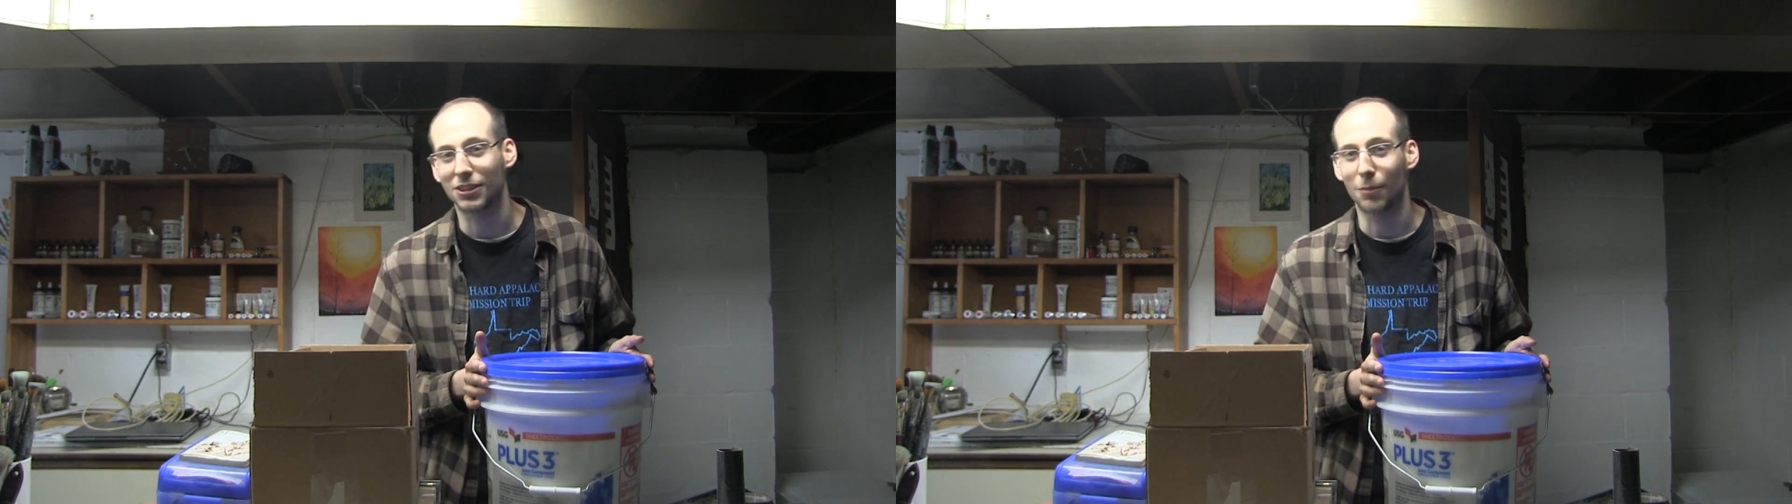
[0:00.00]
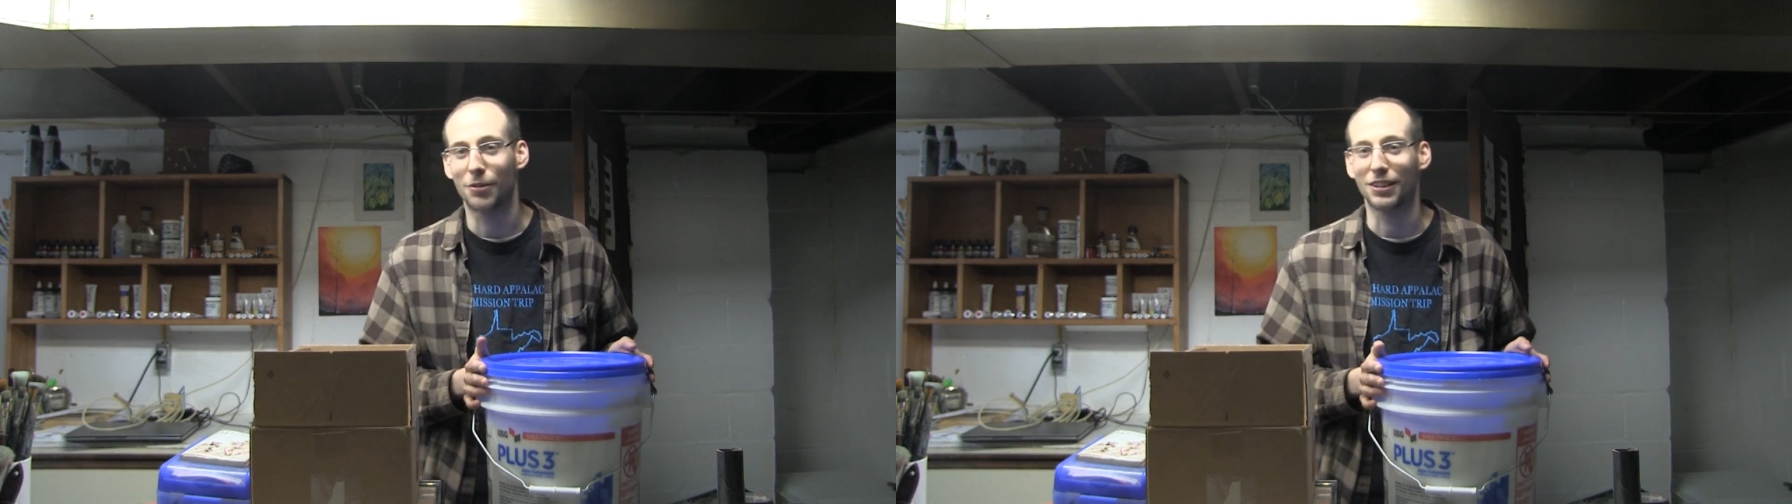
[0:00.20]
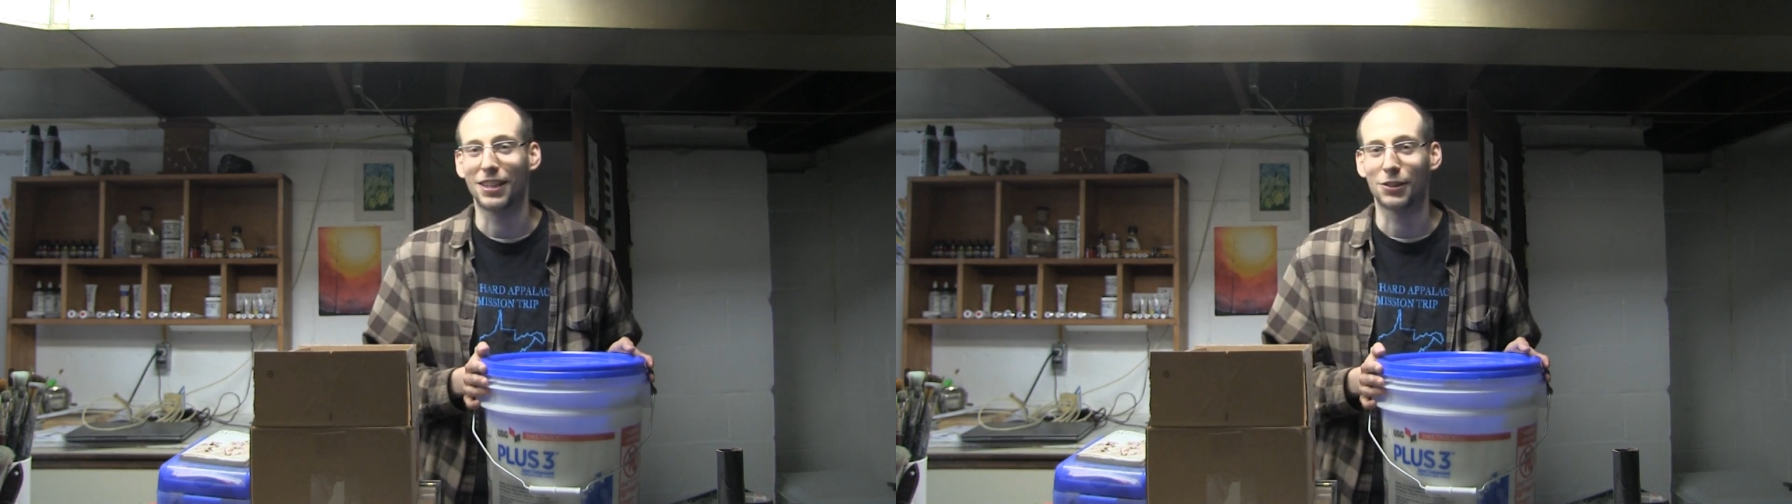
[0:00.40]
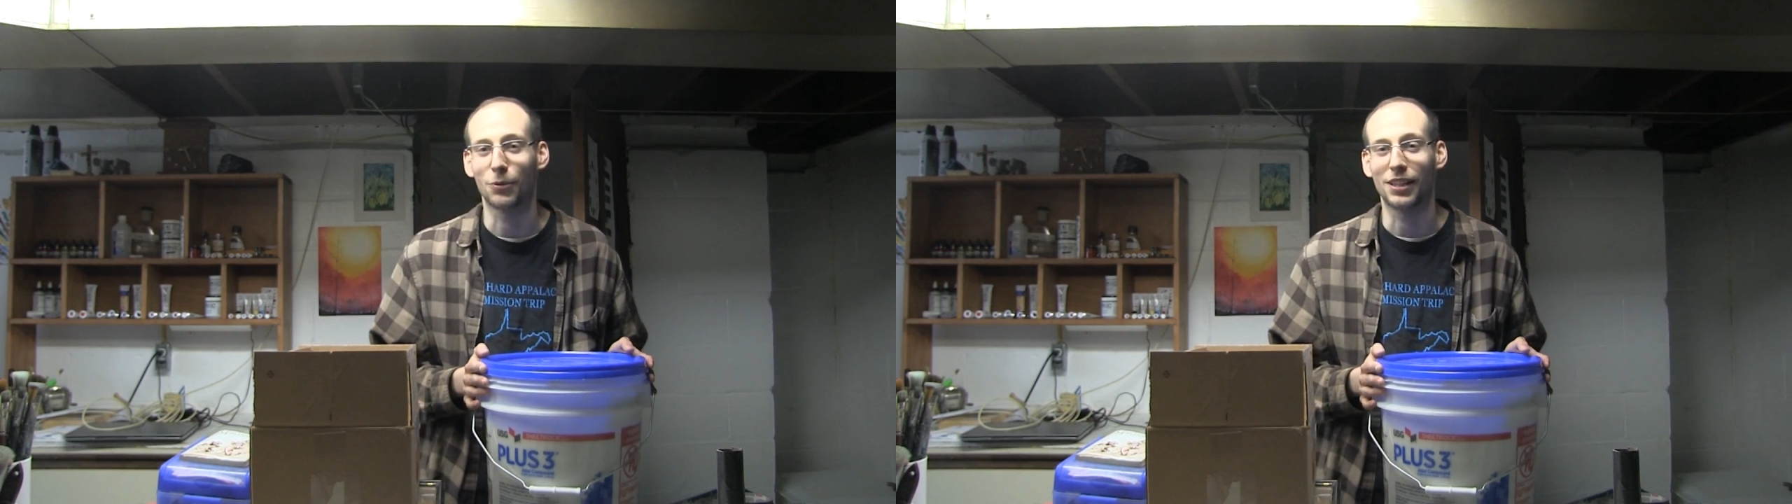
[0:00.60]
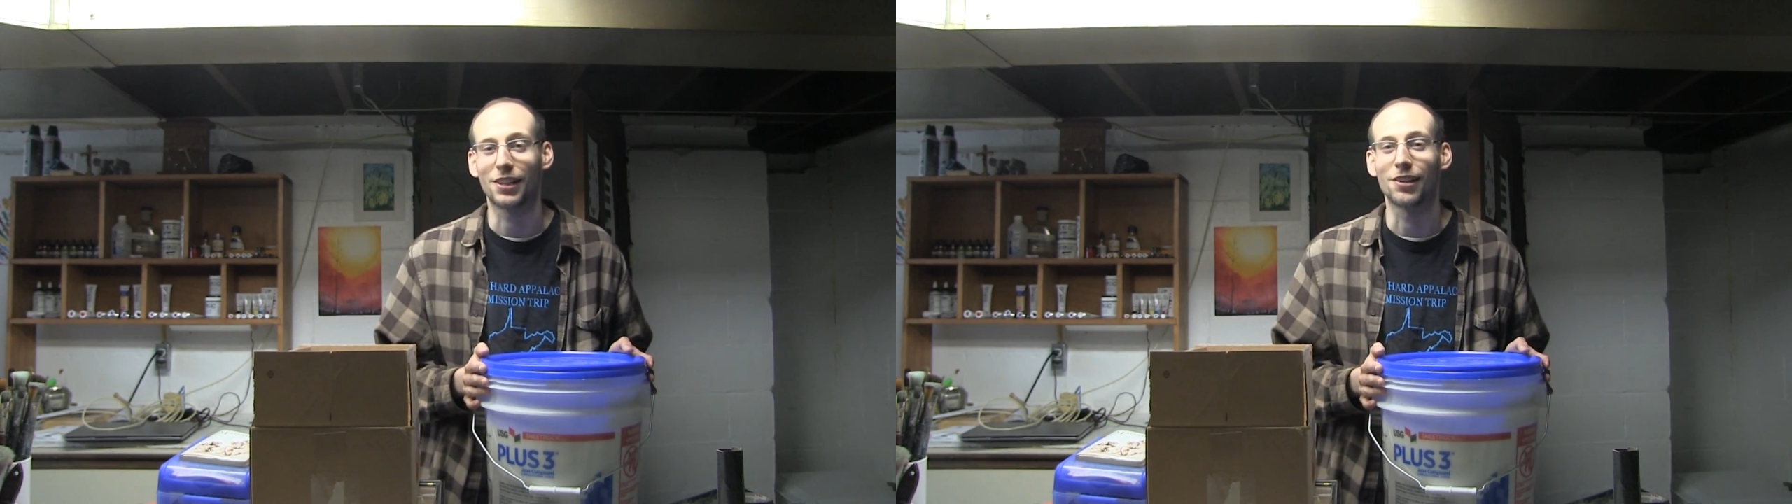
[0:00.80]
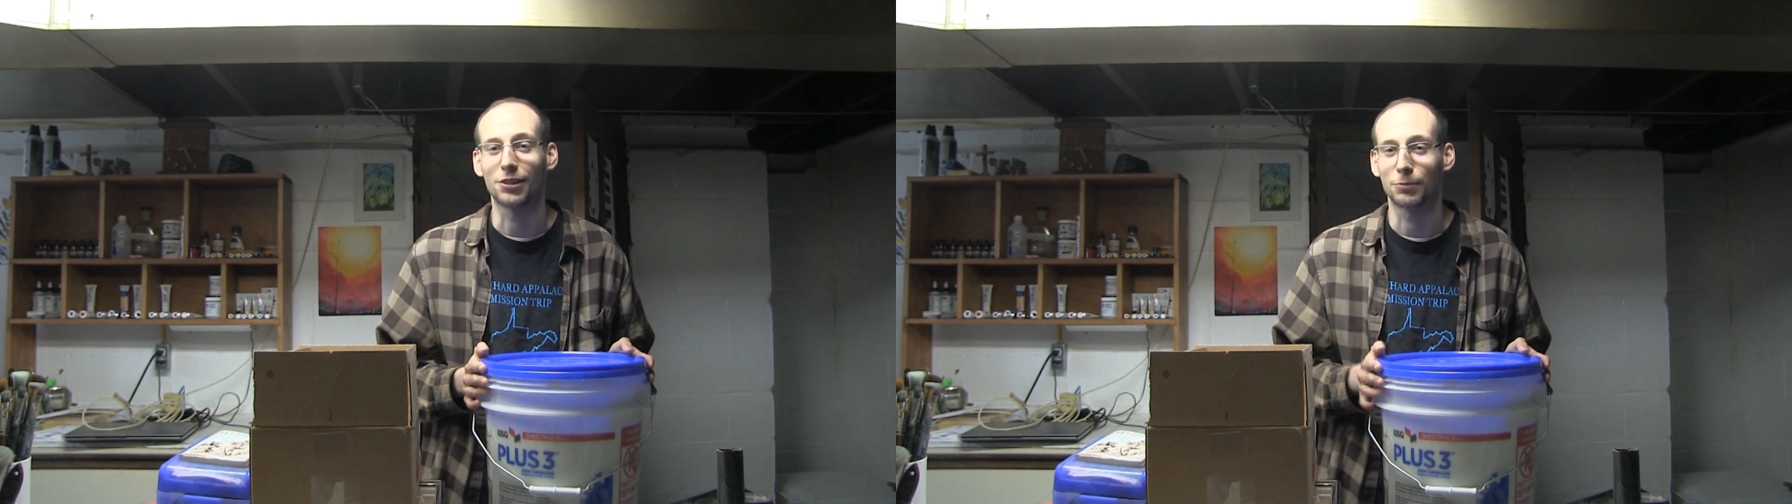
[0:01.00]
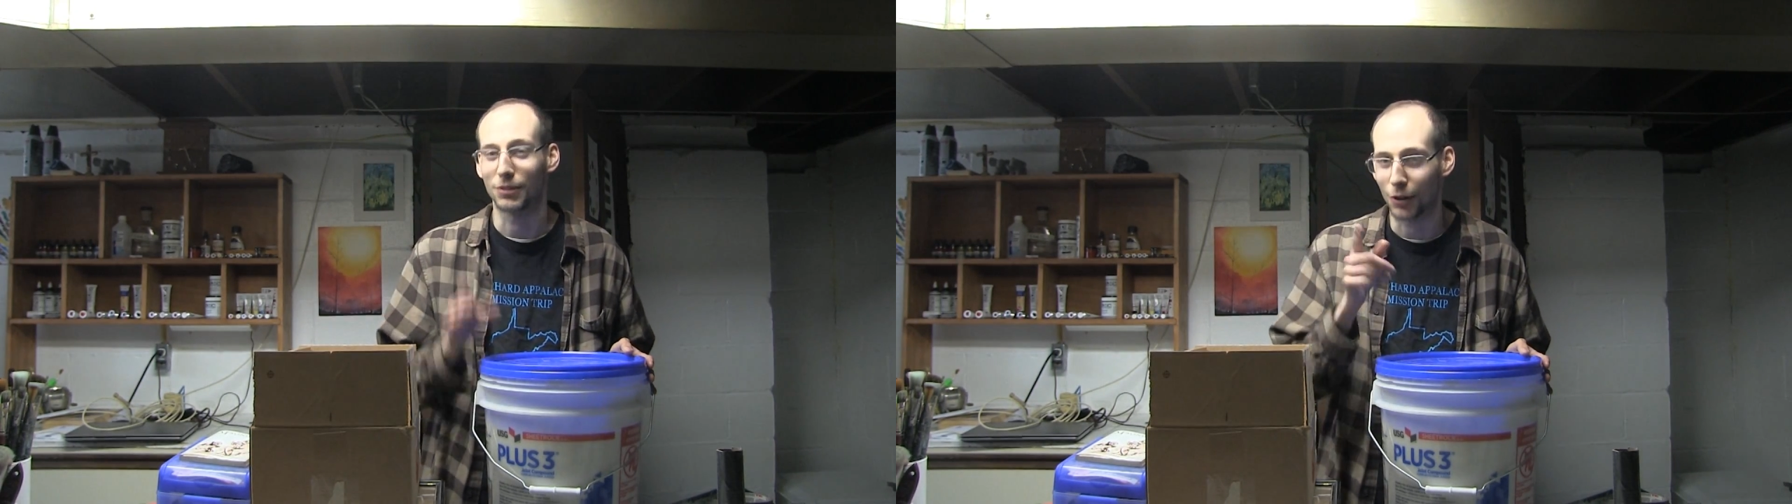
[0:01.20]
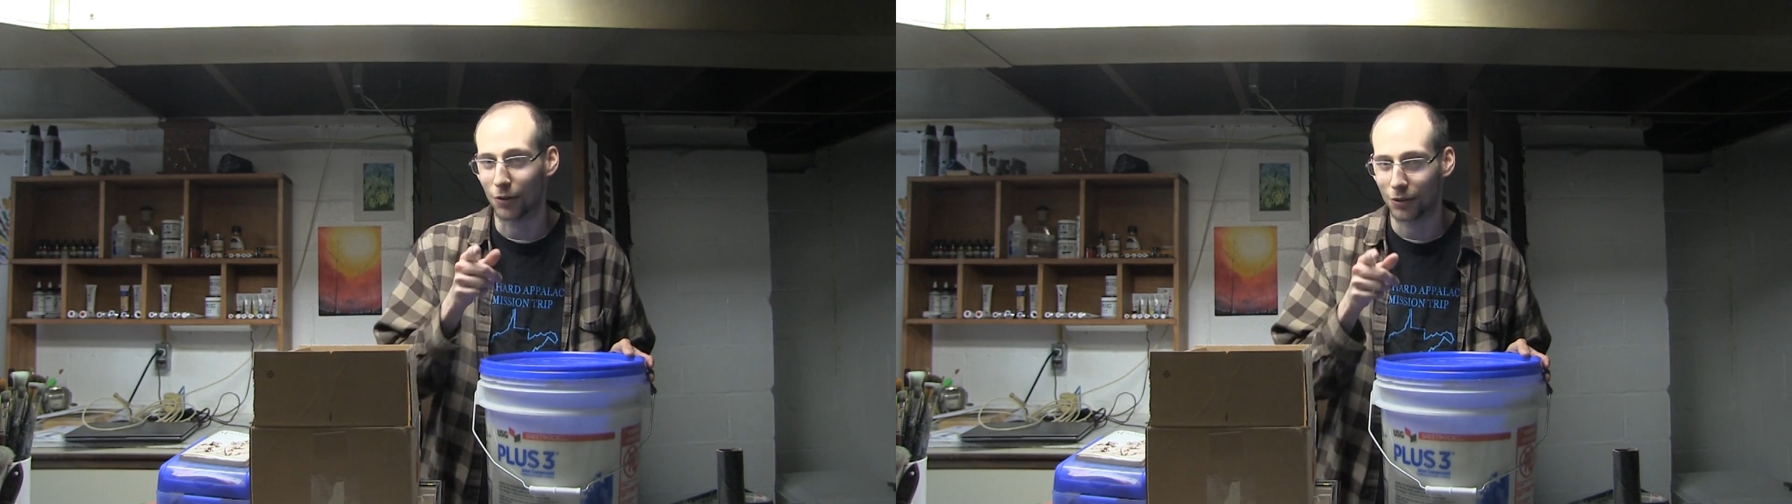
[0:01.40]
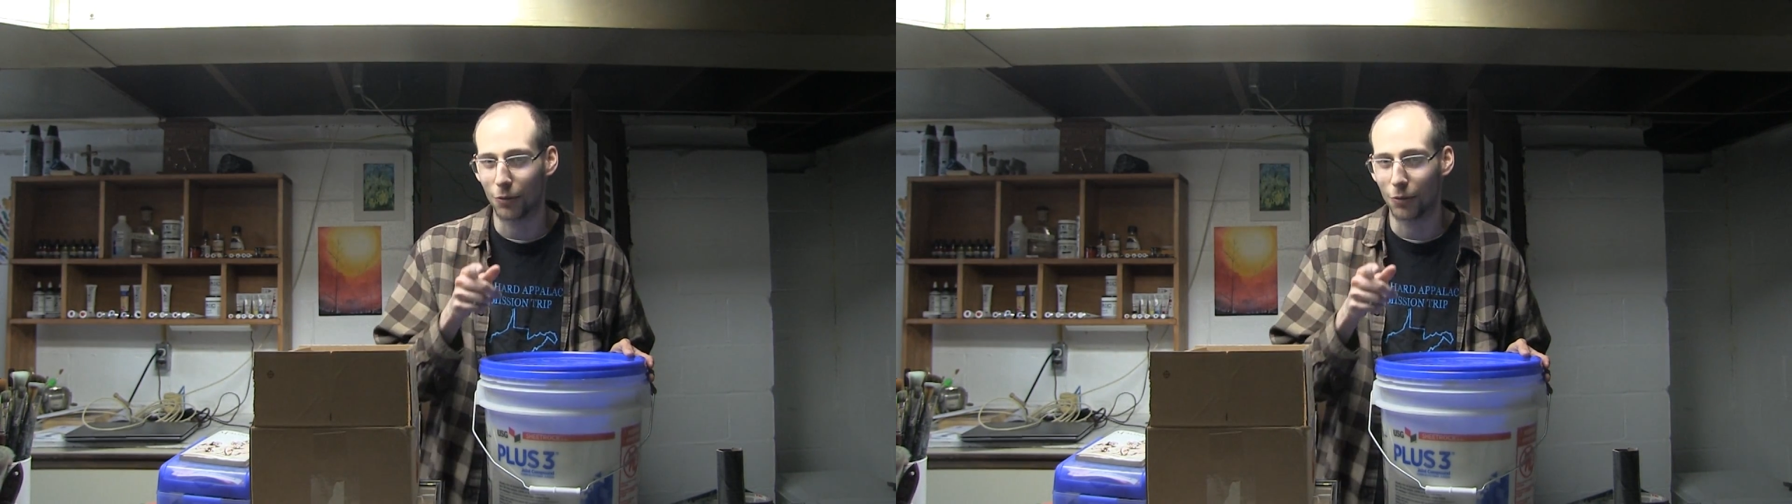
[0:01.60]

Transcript: something like $20 but don't